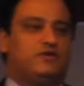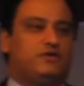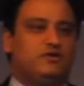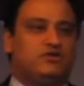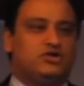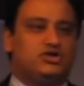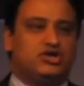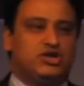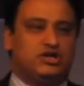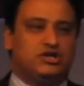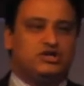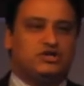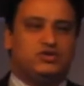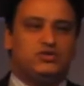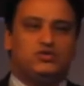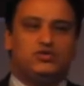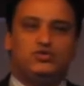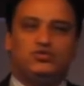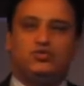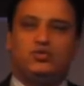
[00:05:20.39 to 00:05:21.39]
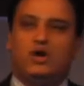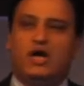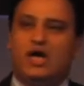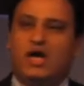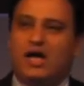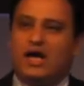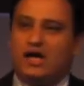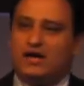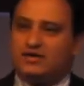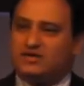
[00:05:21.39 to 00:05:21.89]
evolutions to
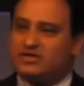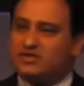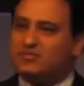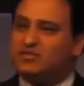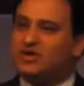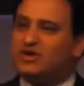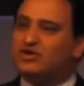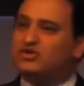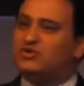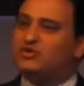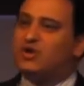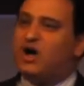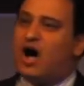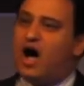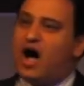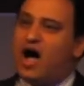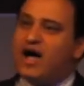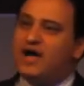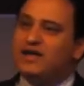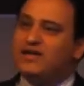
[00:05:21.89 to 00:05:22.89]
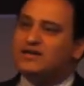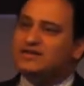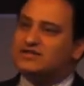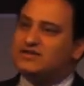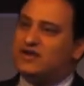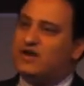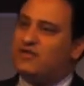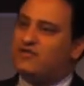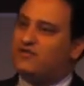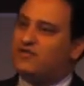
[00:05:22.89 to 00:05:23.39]
do similar to the
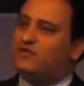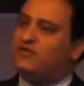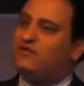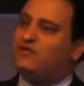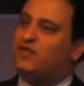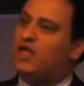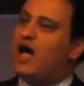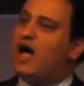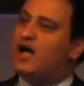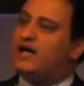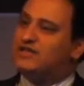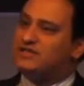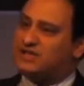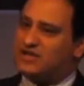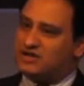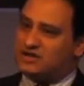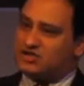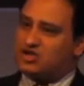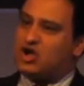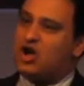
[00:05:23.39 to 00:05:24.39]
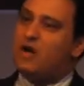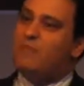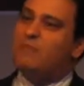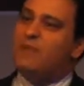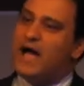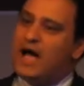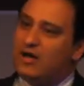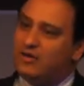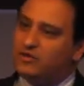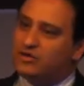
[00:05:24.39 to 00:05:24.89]
eyes of the flies that is
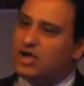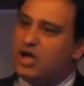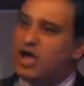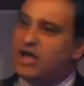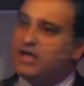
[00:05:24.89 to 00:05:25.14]
compound